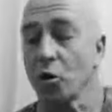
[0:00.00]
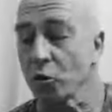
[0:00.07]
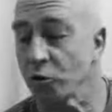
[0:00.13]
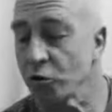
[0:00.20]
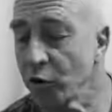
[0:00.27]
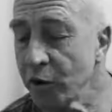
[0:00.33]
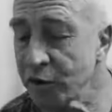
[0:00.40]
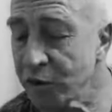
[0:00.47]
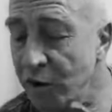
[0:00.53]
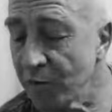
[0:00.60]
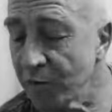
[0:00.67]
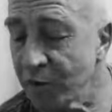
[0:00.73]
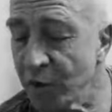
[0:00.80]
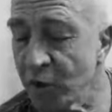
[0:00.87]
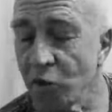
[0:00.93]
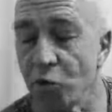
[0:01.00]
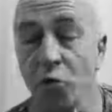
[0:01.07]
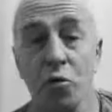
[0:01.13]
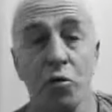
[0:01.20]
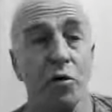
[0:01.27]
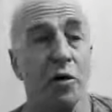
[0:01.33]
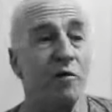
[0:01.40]
doing something
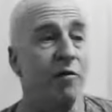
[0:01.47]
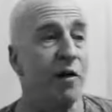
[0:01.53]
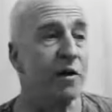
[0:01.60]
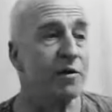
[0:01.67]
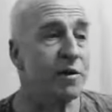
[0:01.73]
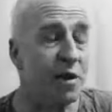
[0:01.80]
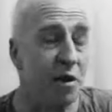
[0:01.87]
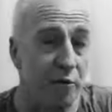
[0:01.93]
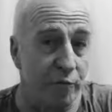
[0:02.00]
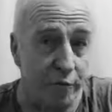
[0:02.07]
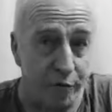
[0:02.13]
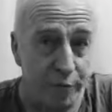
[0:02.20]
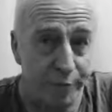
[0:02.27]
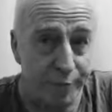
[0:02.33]
called a Valsalva.